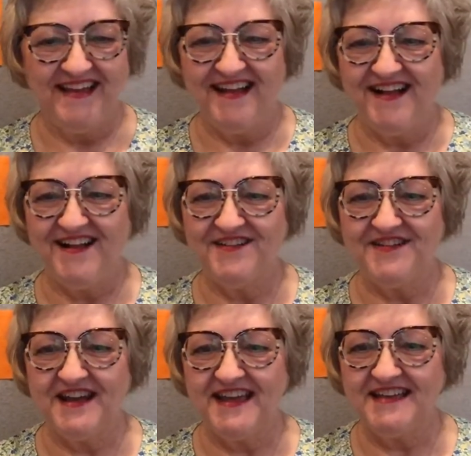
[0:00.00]
All
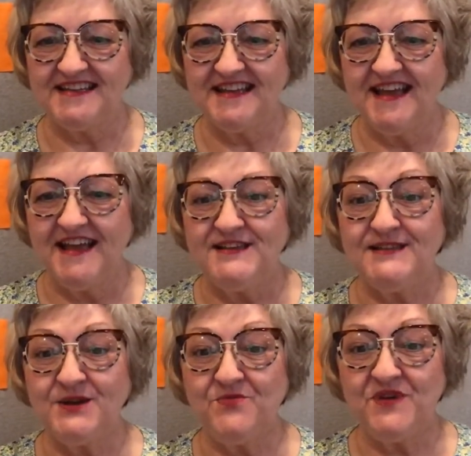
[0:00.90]
right,
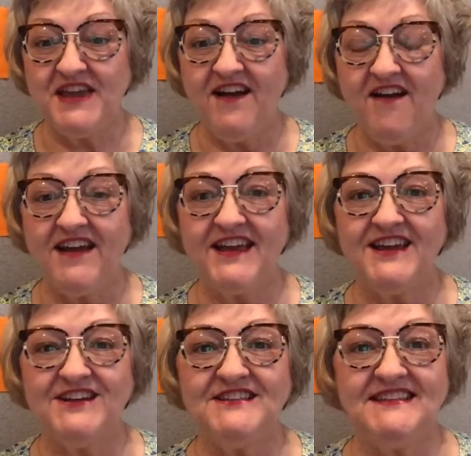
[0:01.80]
so we are
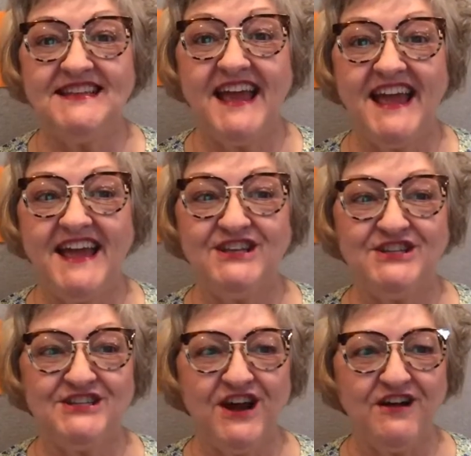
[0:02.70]
here today to
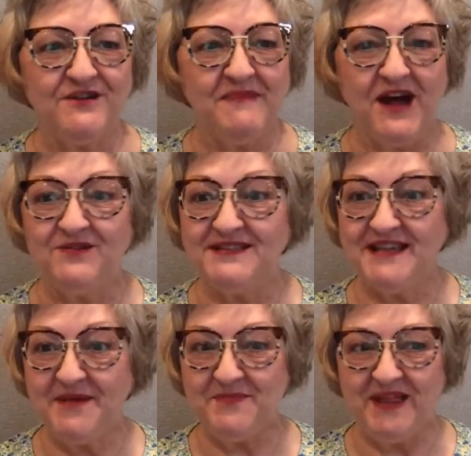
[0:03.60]
talk about
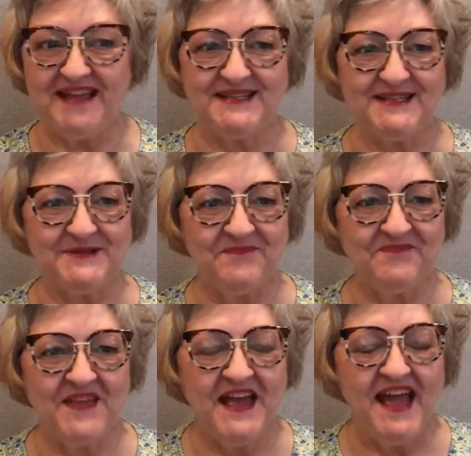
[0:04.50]
templates,
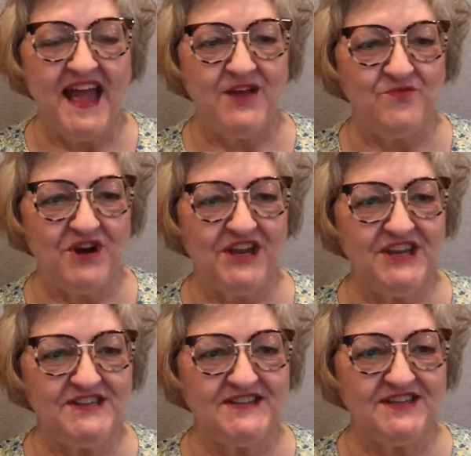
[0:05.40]
and we're going
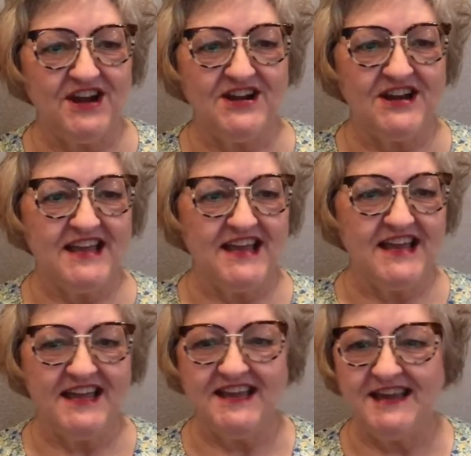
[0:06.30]
to start
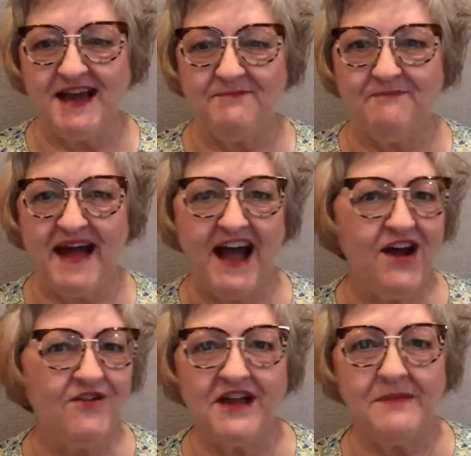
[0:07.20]
in
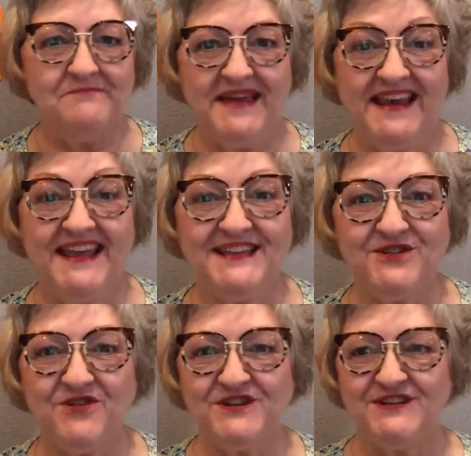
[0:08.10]
about a minute
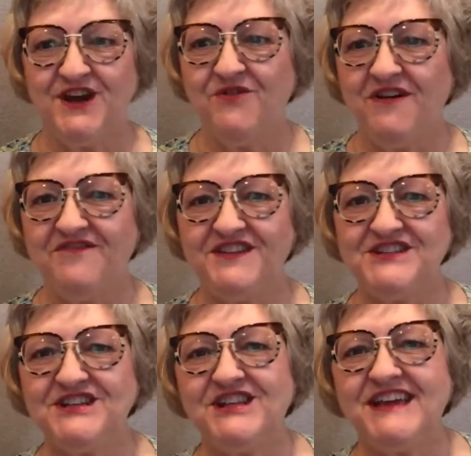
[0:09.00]
or so
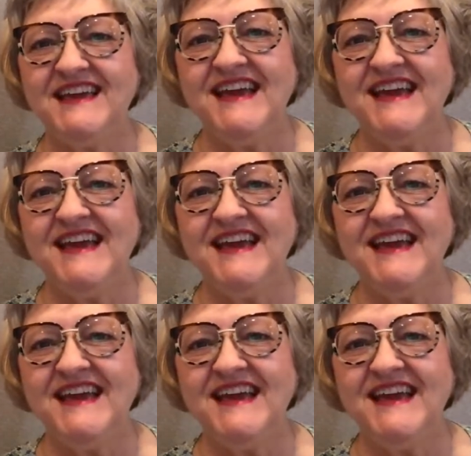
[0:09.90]
officially.